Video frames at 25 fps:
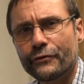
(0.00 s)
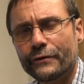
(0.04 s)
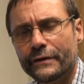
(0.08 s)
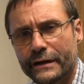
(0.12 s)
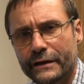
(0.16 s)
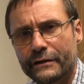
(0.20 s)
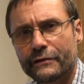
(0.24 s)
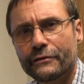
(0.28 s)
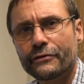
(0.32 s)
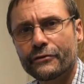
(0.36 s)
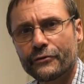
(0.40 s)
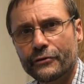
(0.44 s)
the
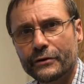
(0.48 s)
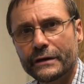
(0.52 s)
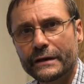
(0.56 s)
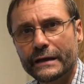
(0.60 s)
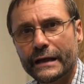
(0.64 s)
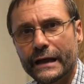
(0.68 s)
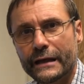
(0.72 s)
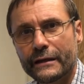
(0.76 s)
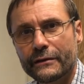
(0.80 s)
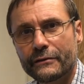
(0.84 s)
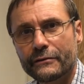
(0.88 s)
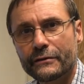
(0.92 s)
next 30
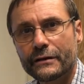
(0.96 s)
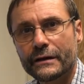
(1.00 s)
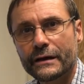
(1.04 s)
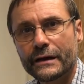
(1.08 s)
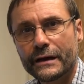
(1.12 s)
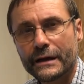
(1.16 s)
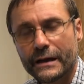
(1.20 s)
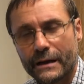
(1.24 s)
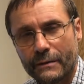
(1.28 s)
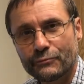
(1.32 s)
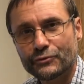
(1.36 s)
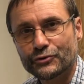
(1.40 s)
days.
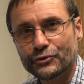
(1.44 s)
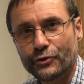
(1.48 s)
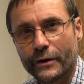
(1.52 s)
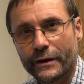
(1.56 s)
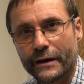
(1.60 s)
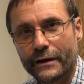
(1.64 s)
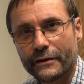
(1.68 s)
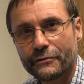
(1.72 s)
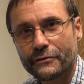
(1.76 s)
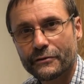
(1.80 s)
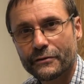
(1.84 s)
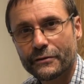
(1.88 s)
Come join
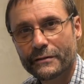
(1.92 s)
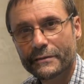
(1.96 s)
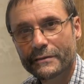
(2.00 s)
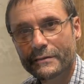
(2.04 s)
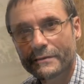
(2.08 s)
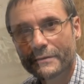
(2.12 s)
us.